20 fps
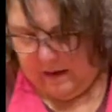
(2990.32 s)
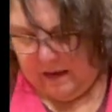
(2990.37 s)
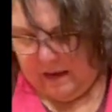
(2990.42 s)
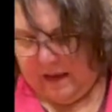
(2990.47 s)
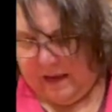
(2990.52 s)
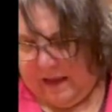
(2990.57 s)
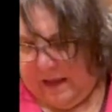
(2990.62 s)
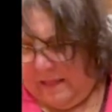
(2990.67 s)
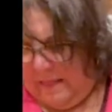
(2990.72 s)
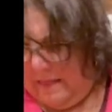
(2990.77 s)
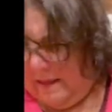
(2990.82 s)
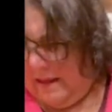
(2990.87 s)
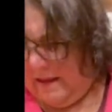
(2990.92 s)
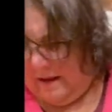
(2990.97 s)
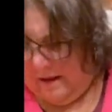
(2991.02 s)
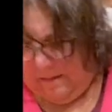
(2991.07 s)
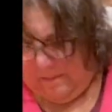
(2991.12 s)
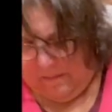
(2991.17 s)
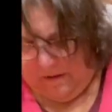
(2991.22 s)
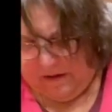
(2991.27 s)
And then
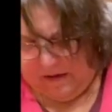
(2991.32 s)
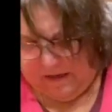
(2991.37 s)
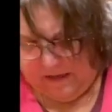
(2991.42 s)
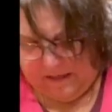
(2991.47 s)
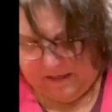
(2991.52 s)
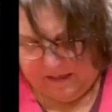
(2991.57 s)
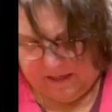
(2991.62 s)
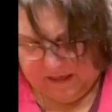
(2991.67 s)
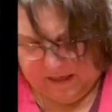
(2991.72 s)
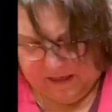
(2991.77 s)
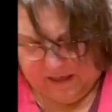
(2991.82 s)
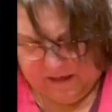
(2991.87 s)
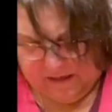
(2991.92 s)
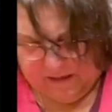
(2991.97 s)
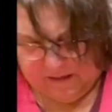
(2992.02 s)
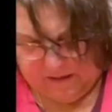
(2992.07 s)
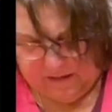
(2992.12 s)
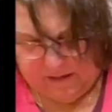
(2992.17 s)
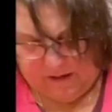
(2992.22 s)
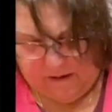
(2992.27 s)
I'm gonna take
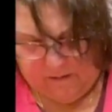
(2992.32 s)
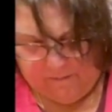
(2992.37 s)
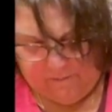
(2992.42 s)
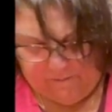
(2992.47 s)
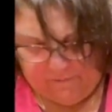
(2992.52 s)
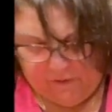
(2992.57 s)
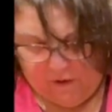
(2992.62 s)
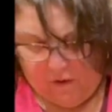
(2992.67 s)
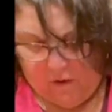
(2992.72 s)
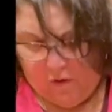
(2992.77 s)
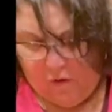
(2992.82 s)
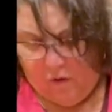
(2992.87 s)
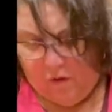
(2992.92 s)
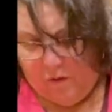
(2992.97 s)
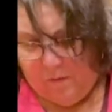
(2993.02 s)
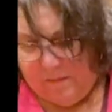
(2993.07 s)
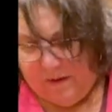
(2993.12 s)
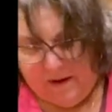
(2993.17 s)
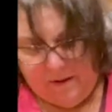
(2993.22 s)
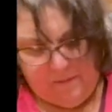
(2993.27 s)
some
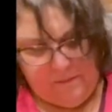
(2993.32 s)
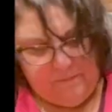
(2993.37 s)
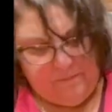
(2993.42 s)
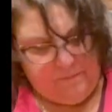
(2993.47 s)
of my